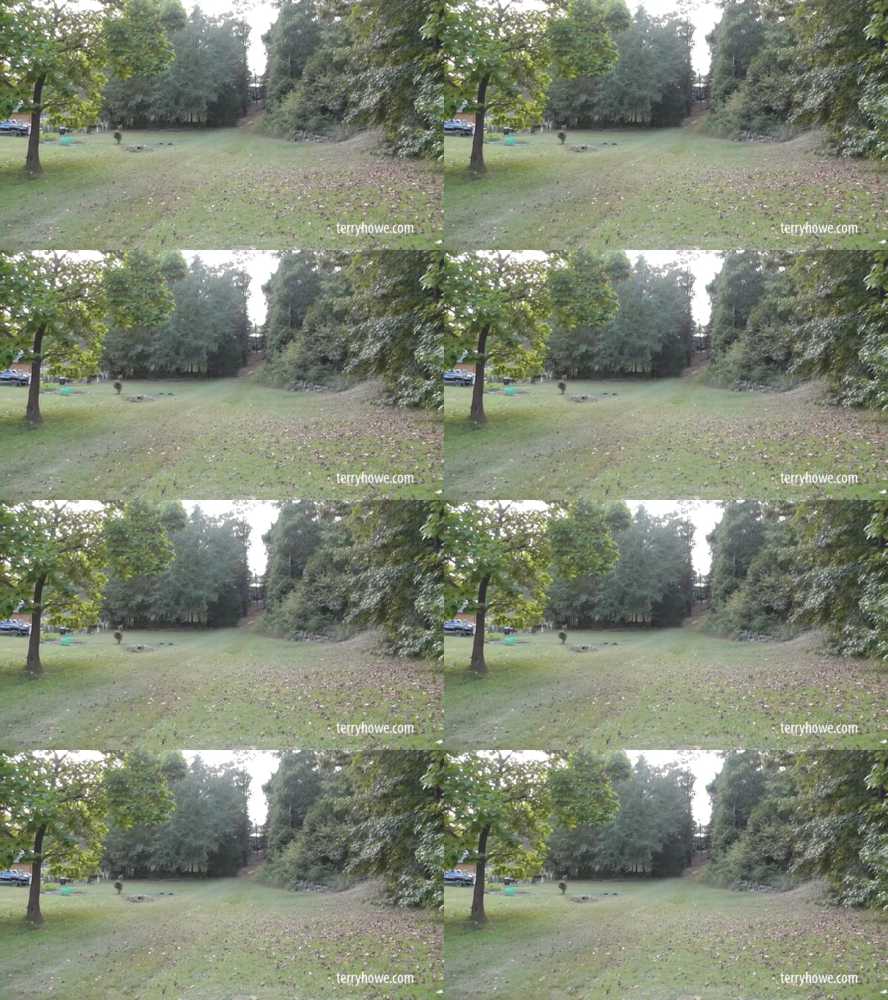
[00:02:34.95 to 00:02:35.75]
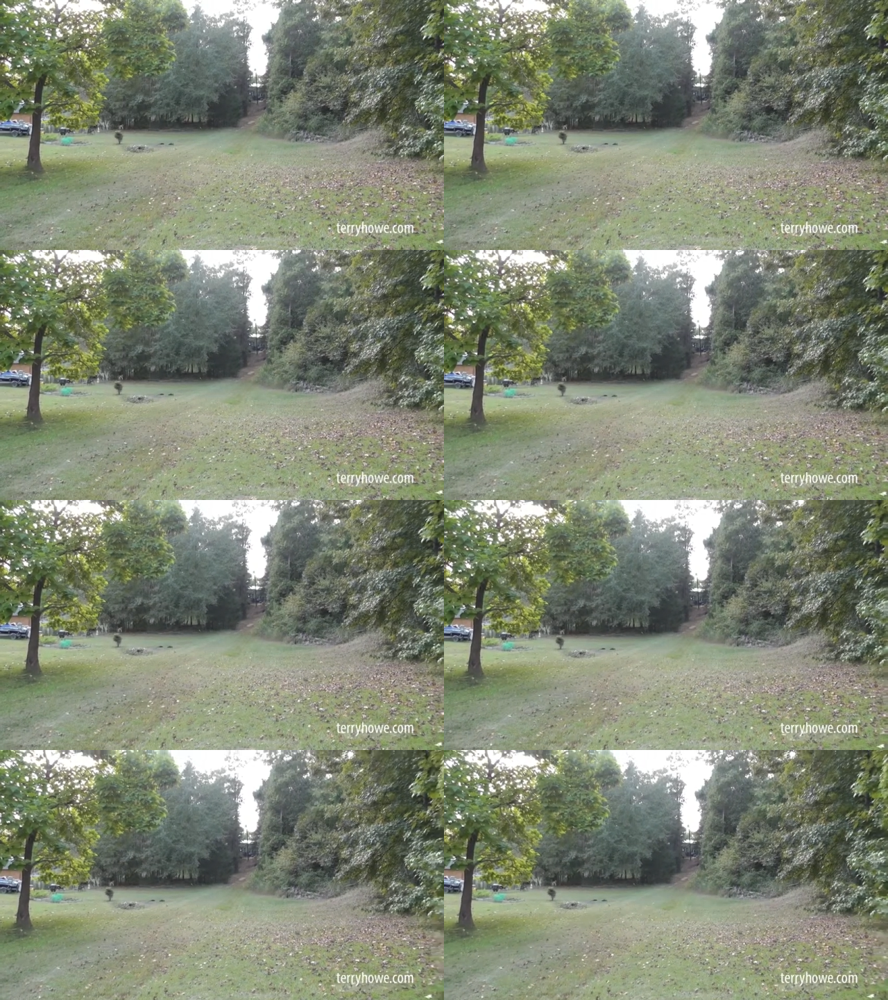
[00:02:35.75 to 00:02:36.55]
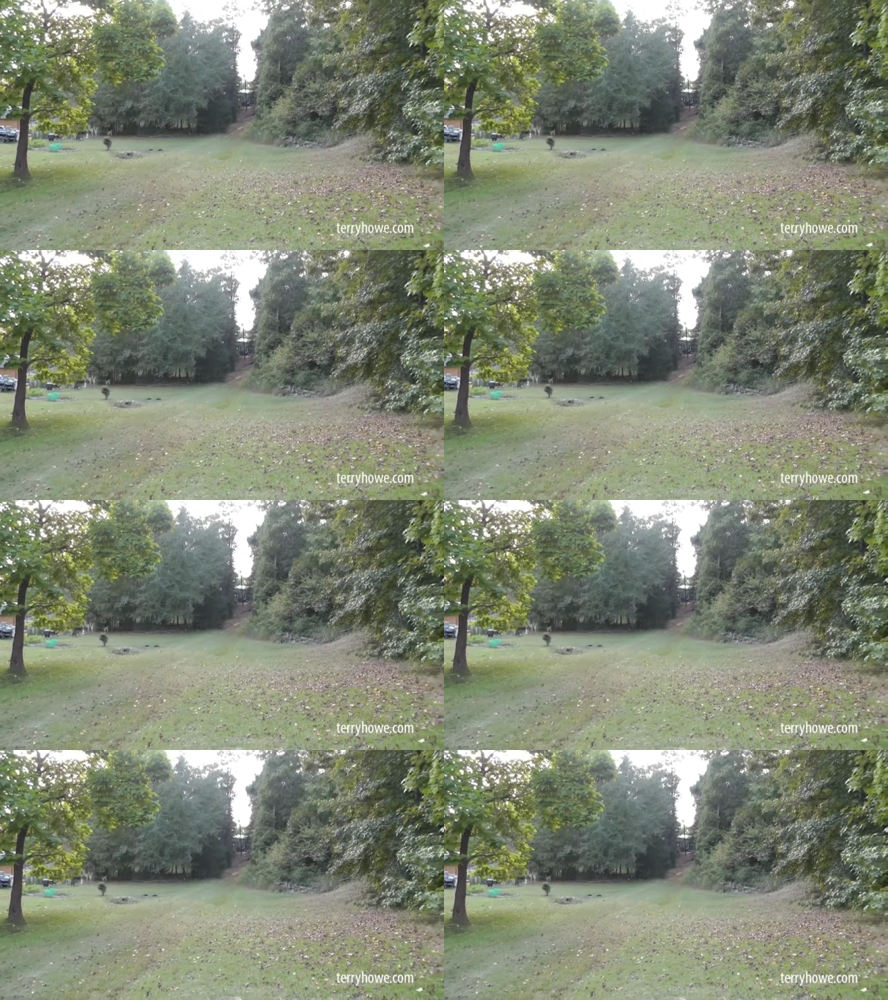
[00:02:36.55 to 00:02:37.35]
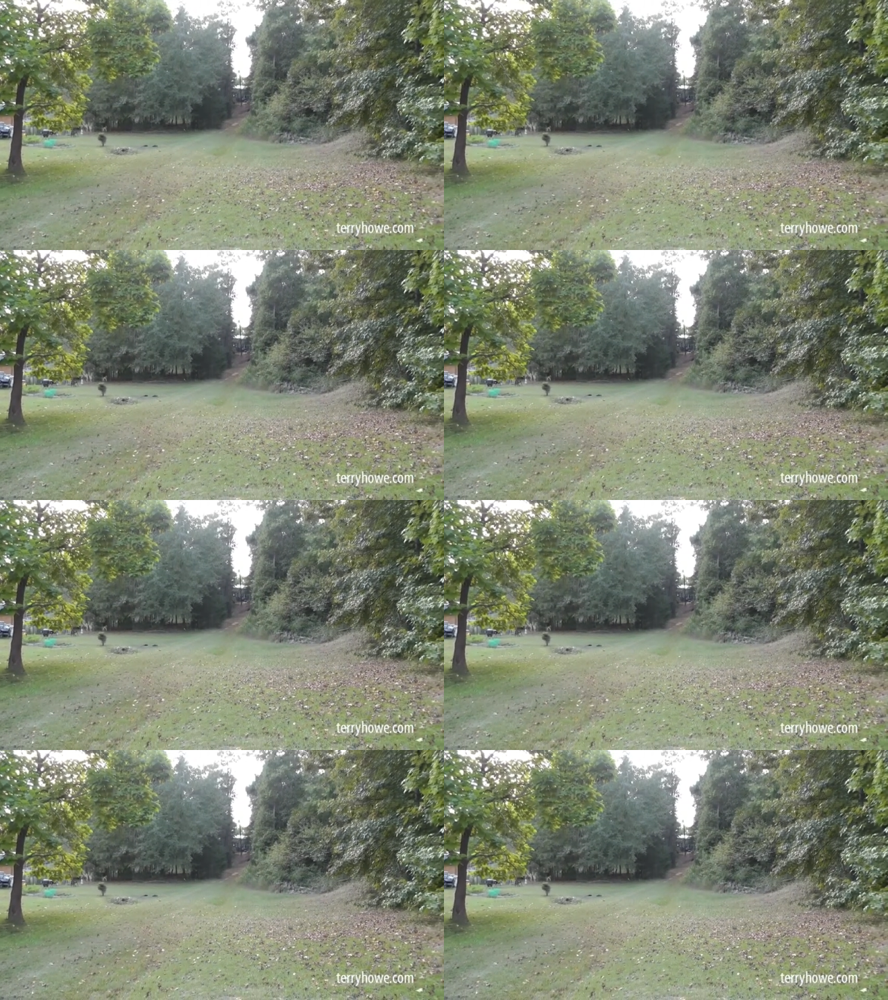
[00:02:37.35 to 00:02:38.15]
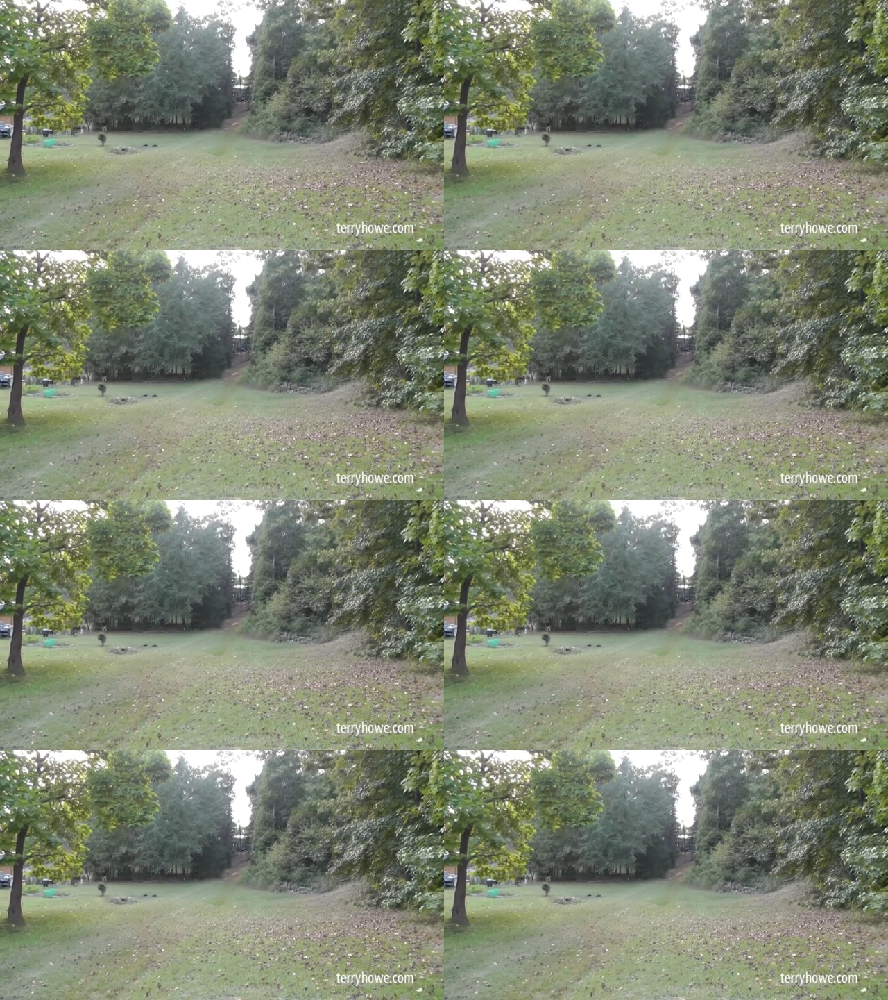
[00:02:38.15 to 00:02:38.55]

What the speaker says: Nobody's mouth can be seen.